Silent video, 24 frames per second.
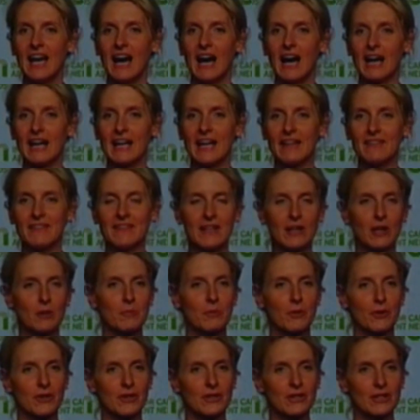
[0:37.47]
at the
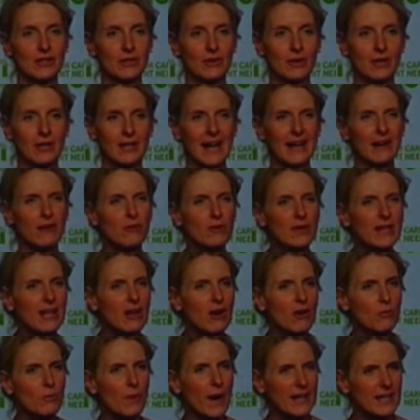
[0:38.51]
airport in New York. I don't
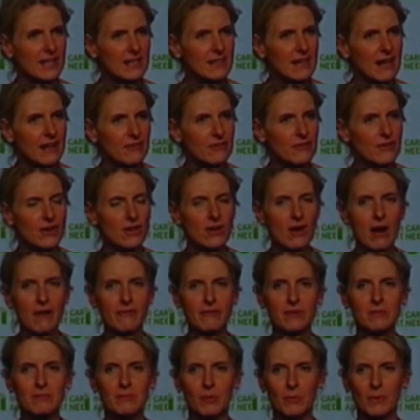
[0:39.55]
get recognized very
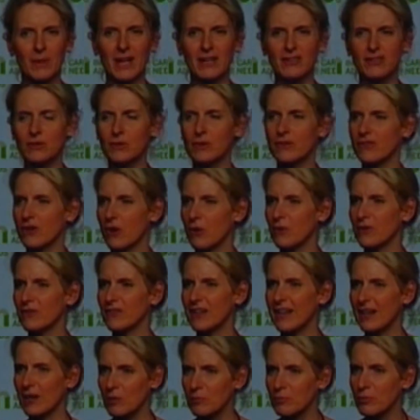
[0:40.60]
often, but when I do, it's always
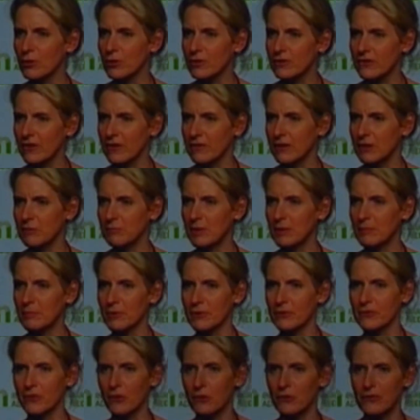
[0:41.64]
at airports. I think
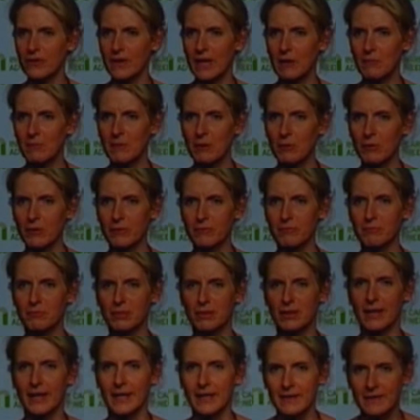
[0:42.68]
people associate me with
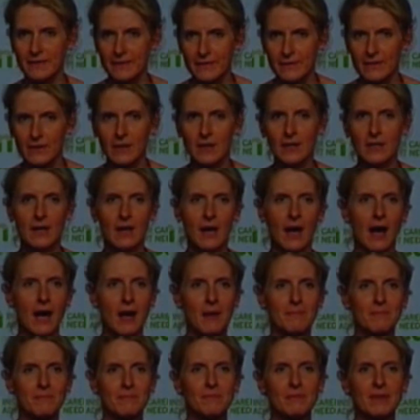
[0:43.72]
planes.
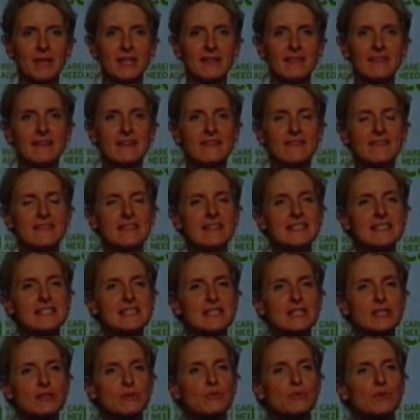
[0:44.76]
But
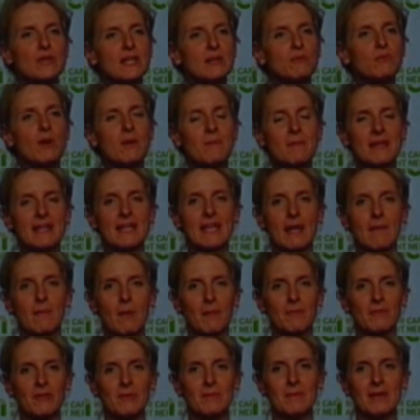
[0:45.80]
these three women
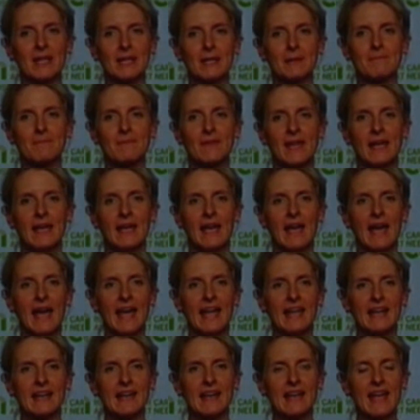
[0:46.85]
came up to me,
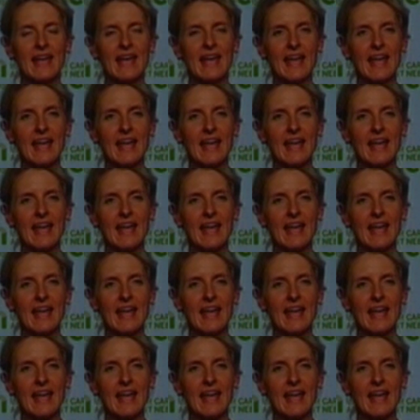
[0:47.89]
and